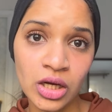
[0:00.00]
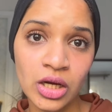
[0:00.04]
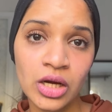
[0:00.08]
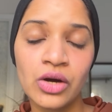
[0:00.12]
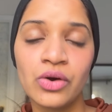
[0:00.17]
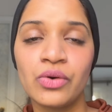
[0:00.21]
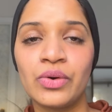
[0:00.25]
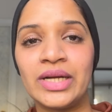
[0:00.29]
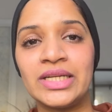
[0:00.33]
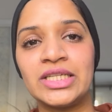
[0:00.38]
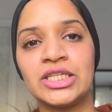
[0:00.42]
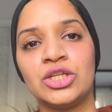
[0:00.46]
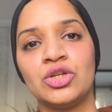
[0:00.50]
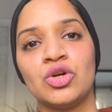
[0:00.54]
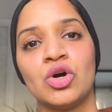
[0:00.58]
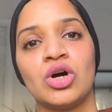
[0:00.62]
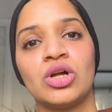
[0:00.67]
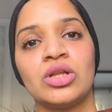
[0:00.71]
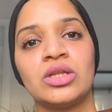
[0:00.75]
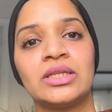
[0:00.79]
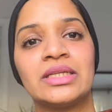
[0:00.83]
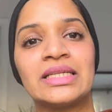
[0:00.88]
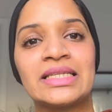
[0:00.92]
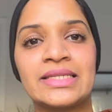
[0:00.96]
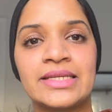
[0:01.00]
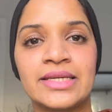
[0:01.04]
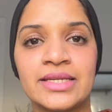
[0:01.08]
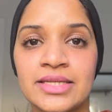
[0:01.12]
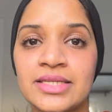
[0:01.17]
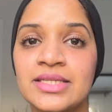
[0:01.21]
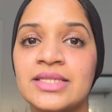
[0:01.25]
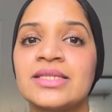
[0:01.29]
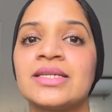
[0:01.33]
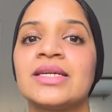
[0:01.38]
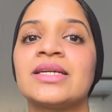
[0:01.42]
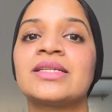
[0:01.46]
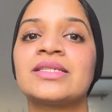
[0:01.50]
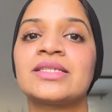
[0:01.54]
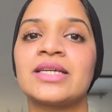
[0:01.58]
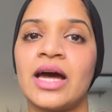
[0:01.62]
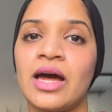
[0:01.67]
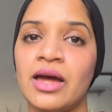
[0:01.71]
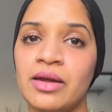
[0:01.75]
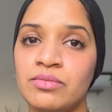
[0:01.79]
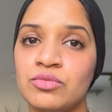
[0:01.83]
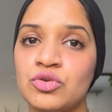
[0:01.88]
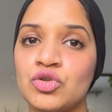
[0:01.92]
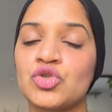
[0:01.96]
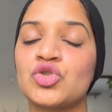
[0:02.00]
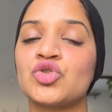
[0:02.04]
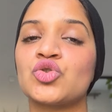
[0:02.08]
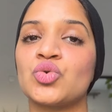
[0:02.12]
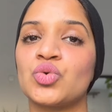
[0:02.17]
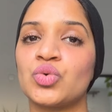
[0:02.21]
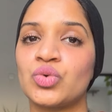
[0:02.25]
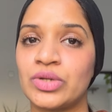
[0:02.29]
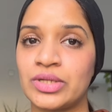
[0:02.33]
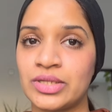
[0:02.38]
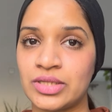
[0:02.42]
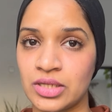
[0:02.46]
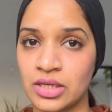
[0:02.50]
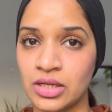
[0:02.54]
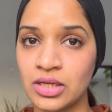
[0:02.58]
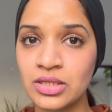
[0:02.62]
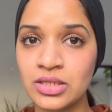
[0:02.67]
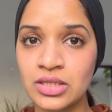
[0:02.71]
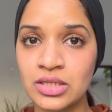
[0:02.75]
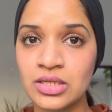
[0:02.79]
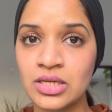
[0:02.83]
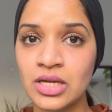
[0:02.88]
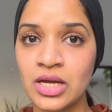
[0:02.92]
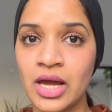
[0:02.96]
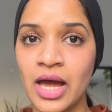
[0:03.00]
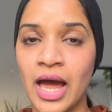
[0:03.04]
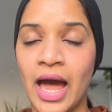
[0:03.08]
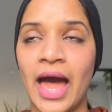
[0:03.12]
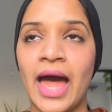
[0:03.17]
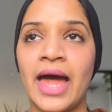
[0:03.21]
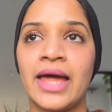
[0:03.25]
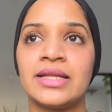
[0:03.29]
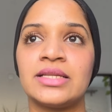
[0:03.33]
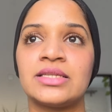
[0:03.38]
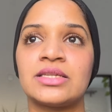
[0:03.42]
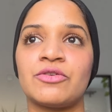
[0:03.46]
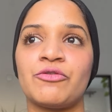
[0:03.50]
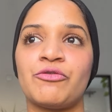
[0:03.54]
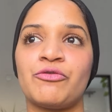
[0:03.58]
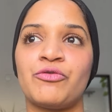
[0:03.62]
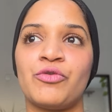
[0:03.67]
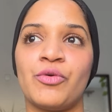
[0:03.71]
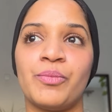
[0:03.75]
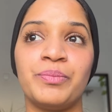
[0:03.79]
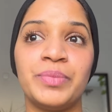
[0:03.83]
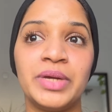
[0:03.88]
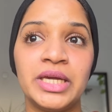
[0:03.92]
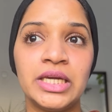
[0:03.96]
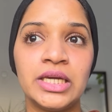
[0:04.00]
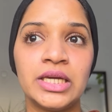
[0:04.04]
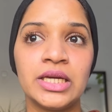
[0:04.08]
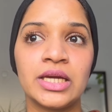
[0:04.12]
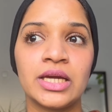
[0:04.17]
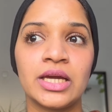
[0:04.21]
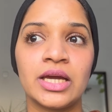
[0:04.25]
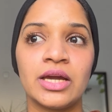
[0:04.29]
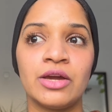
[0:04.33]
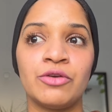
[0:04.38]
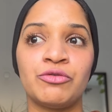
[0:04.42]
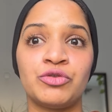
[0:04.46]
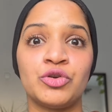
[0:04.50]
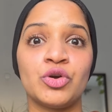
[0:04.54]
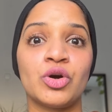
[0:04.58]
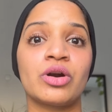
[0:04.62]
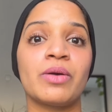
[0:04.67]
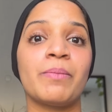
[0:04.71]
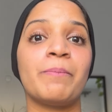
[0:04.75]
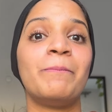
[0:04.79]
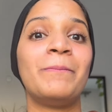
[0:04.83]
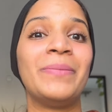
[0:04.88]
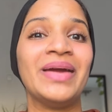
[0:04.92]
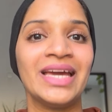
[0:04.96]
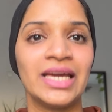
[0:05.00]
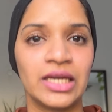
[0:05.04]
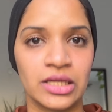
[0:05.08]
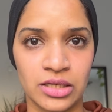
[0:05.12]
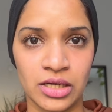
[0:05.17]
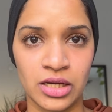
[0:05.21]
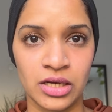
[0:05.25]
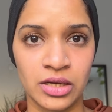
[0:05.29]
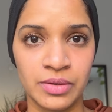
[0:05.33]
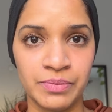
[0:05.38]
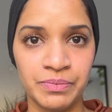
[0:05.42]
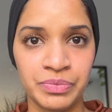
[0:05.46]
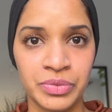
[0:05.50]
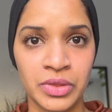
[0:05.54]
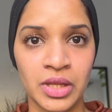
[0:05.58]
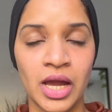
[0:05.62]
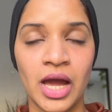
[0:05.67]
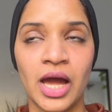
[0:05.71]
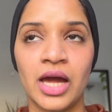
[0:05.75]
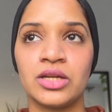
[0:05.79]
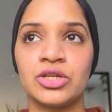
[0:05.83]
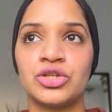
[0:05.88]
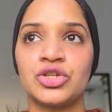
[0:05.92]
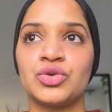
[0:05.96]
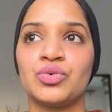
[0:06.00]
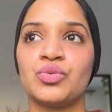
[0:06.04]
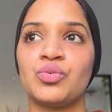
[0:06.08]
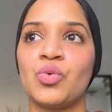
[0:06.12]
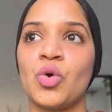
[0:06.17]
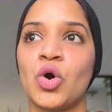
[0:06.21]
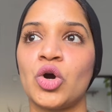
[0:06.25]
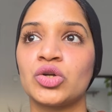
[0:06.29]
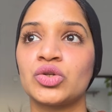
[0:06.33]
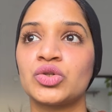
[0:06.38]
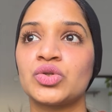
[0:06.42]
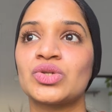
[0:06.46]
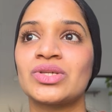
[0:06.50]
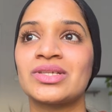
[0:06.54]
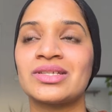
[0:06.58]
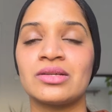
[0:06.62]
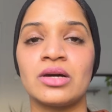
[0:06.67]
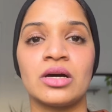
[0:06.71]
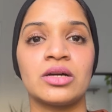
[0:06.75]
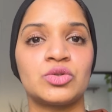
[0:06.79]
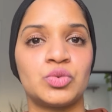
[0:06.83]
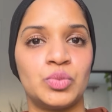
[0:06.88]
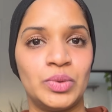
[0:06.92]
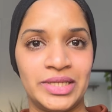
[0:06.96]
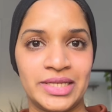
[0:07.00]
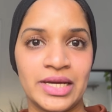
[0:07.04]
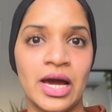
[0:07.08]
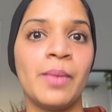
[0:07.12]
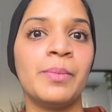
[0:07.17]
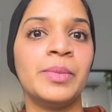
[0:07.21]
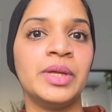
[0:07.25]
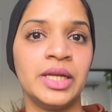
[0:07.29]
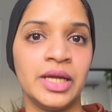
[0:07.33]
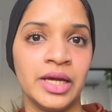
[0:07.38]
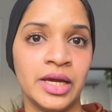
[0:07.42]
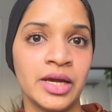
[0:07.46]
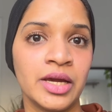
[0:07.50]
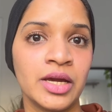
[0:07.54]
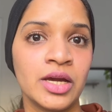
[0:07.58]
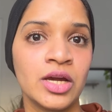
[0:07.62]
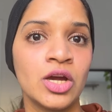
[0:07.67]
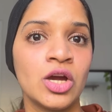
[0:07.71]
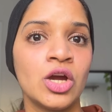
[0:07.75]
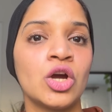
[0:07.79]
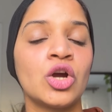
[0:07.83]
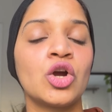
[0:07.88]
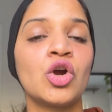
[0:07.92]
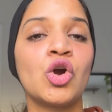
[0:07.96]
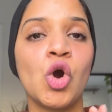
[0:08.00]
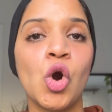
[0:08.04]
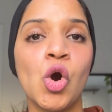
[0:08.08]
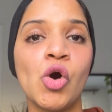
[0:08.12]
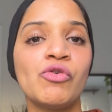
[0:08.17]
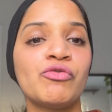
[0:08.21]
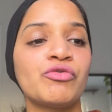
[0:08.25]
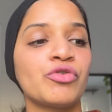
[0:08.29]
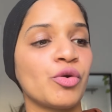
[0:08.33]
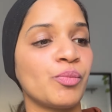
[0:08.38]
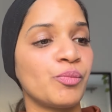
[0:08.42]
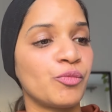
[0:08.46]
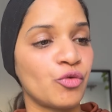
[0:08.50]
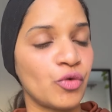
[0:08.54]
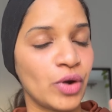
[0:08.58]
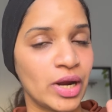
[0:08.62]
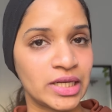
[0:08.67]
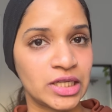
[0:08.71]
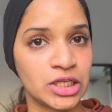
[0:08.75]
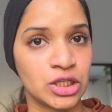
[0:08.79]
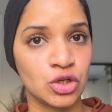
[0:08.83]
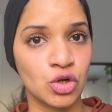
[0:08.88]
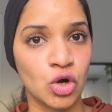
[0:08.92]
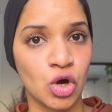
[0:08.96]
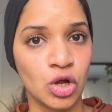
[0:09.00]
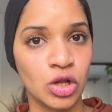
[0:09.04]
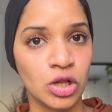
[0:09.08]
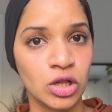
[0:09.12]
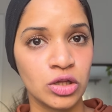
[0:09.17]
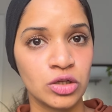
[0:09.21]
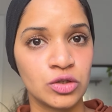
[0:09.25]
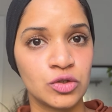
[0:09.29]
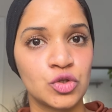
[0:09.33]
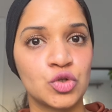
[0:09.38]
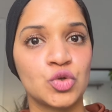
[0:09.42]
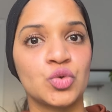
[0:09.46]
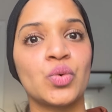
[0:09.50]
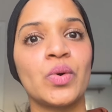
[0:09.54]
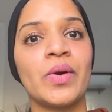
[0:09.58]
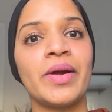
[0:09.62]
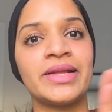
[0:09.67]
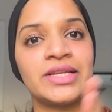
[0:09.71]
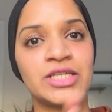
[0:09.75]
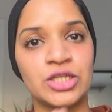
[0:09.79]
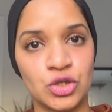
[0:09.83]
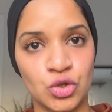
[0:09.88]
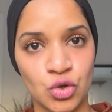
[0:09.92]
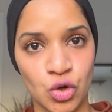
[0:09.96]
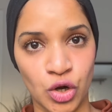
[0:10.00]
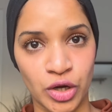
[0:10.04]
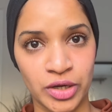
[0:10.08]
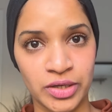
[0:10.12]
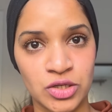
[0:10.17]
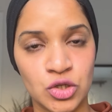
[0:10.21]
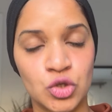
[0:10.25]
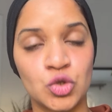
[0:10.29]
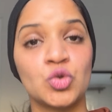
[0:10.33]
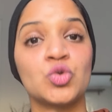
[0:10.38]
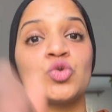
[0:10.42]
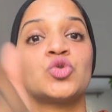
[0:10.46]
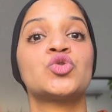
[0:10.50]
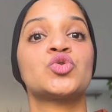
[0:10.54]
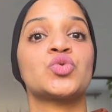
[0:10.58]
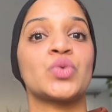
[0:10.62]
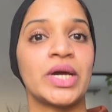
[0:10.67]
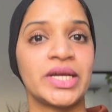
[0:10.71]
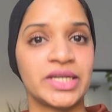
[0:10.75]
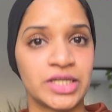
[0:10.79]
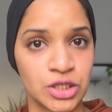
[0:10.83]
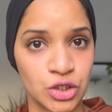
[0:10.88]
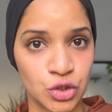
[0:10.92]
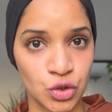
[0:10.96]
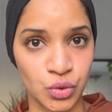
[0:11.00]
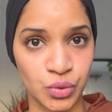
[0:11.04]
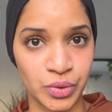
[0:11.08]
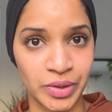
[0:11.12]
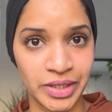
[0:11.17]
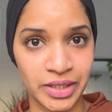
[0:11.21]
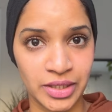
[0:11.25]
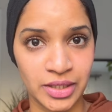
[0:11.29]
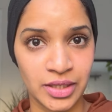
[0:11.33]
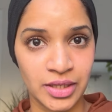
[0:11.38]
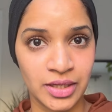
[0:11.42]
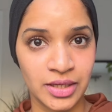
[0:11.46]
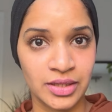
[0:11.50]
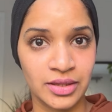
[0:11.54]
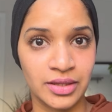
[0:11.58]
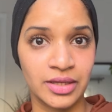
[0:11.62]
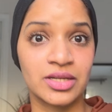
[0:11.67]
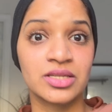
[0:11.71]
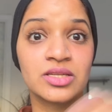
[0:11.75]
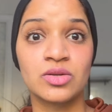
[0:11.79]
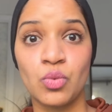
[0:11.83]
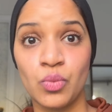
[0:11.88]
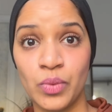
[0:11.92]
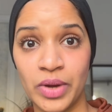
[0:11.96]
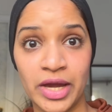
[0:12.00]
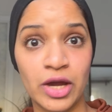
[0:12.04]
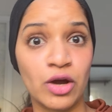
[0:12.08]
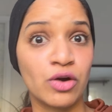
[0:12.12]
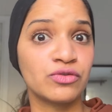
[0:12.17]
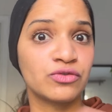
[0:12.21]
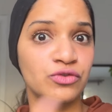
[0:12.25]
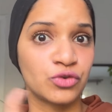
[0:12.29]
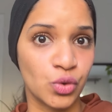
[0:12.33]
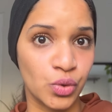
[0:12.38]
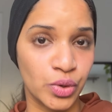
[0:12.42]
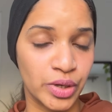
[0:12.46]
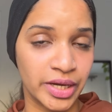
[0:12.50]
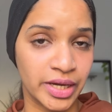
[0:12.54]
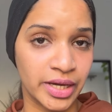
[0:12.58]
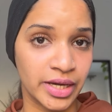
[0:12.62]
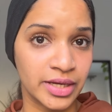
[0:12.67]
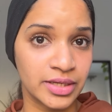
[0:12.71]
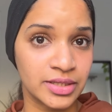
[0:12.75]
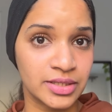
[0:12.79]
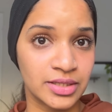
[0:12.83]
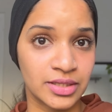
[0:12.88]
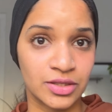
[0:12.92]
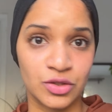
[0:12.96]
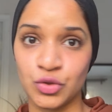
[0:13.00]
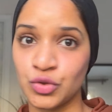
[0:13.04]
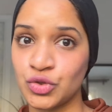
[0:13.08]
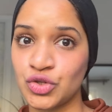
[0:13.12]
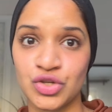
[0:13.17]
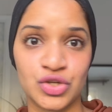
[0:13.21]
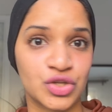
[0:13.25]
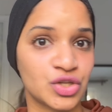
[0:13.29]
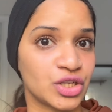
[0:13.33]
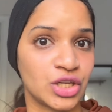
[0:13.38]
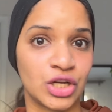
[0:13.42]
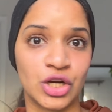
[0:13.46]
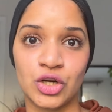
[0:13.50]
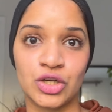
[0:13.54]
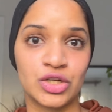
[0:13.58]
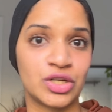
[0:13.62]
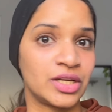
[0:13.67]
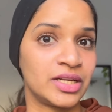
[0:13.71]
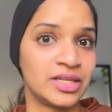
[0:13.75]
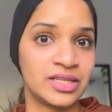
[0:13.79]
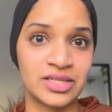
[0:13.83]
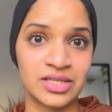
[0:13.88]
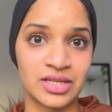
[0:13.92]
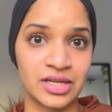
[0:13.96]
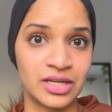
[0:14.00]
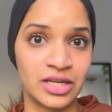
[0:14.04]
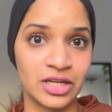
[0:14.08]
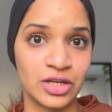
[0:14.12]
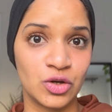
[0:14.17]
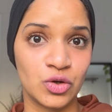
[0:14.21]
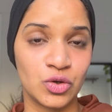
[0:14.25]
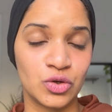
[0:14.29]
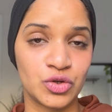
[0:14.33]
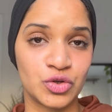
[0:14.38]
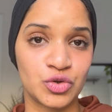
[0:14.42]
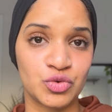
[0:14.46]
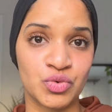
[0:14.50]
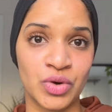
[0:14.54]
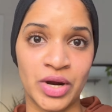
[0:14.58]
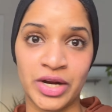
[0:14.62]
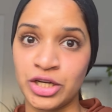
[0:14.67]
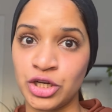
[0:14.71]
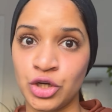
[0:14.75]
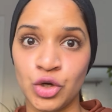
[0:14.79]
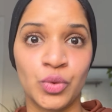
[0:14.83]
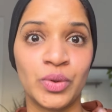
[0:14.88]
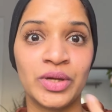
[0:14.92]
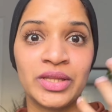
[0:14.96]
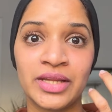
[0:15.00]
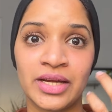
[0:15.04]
Retinol does take time to show results, and for me, if you're a beginner and you want to start vitamin A, go from retinol to retinoid to tretinoin. There is a way of going it. You just cannot instantly go to tretinoin.